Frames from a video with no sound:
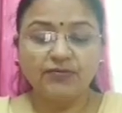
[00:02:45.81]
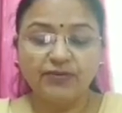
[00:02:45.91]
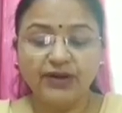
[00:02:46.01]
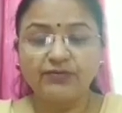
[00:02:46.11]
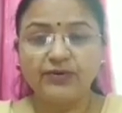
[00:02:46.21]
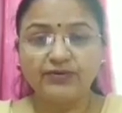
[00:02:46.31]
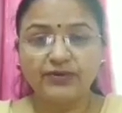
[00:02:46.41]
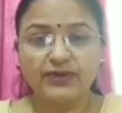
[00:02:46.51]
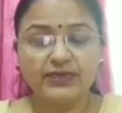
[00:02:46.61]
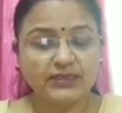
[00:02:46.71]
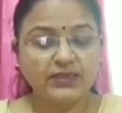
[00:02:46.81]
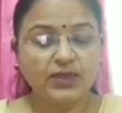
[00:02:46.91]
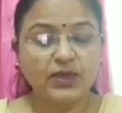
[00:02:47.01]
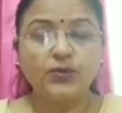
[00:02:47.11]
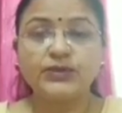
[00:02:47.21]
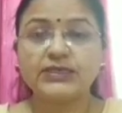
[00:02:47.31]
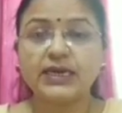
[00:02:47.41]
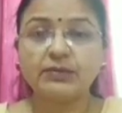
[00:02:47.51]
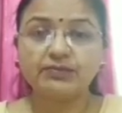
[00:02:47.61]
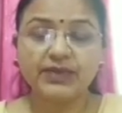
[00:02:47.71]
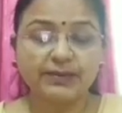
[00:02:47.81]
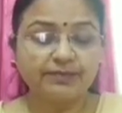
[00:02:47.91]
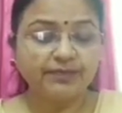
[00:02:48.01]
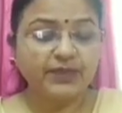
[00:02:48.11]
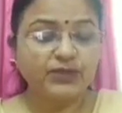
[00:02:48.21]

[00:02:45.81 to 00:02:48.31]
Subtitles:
webbed feet which help them